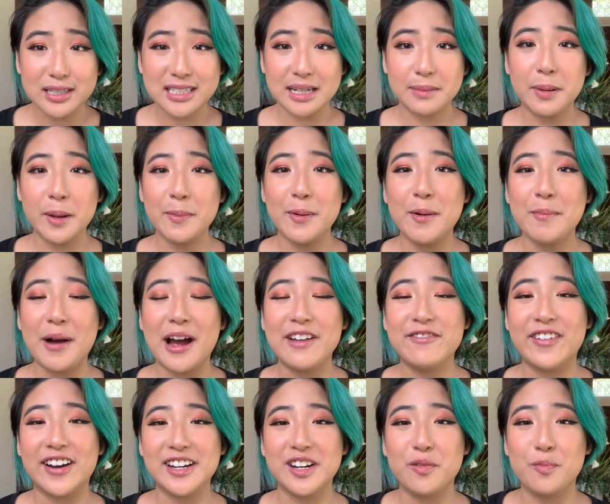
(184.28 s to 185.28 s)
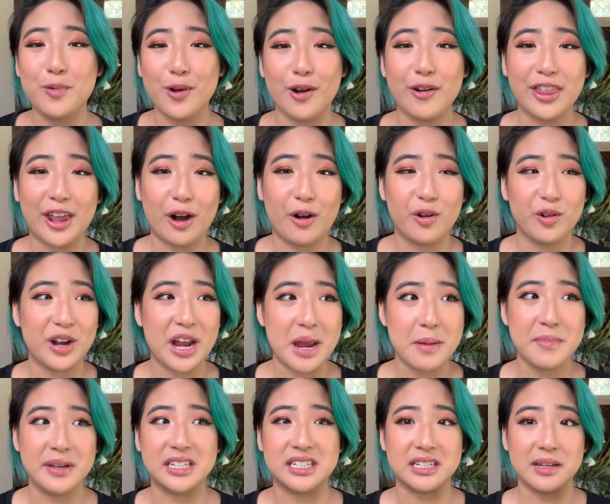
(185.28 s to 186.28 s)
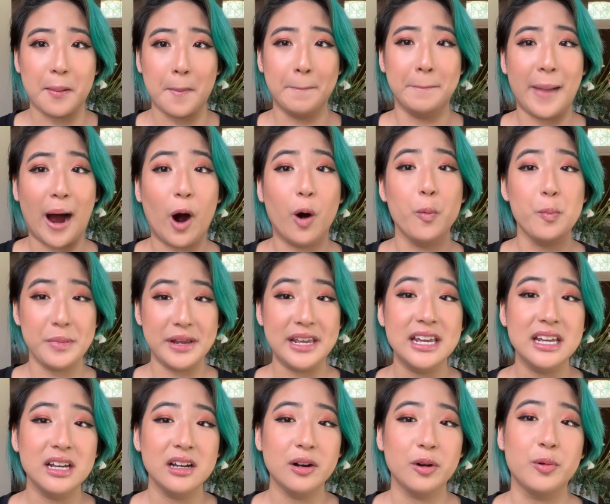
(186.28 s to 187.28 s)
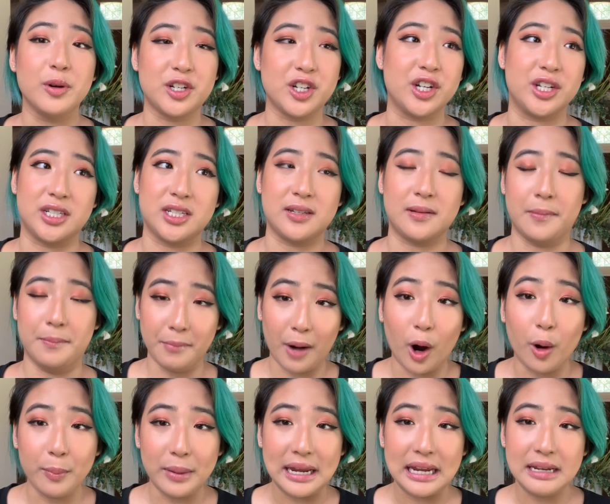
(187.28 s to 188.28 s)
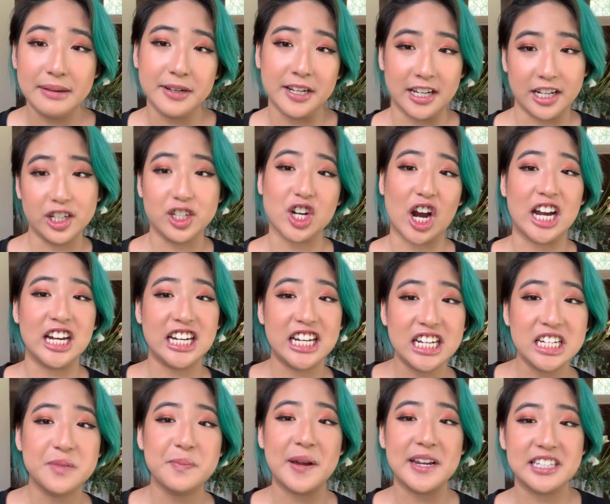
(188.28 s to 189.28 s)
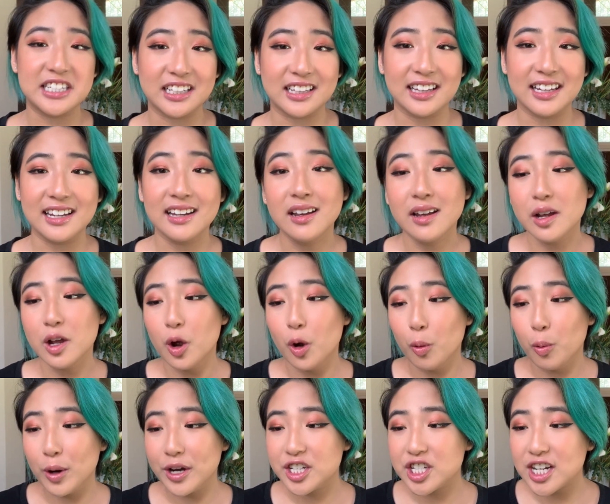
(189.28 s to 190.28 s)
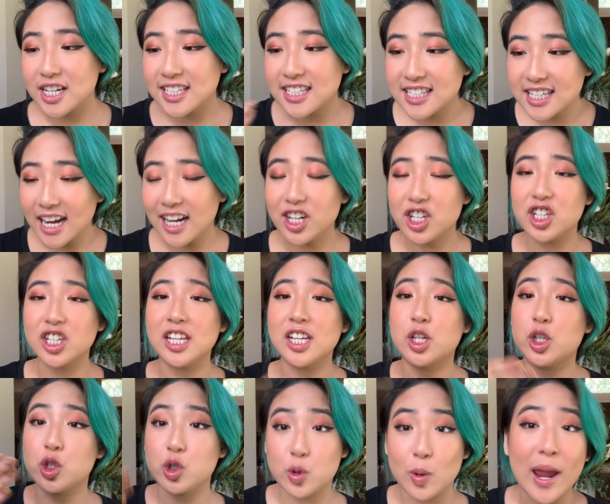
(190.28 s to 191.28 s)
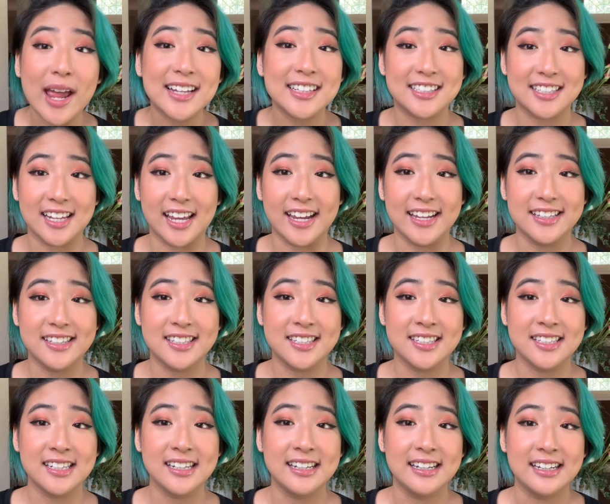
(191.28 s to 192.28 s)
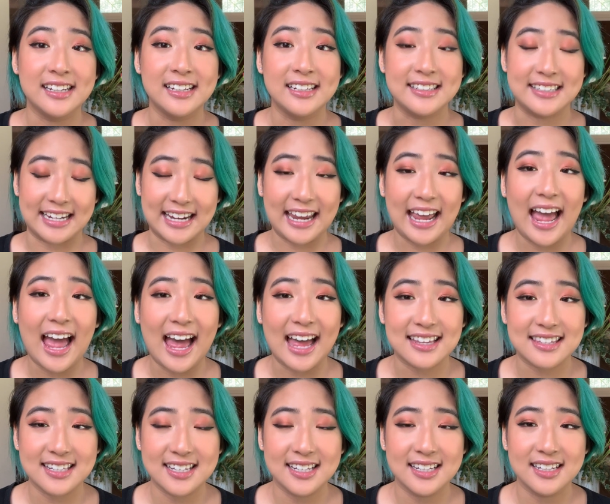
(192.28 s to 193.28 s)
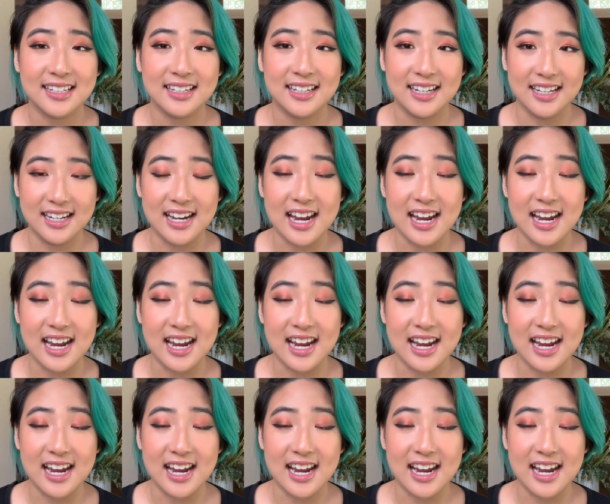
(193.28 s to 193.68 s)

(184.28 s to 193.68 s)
some people might find it weird that her name is Maomi, which is Maomi in Chinese, basically, which essentially translates to cat in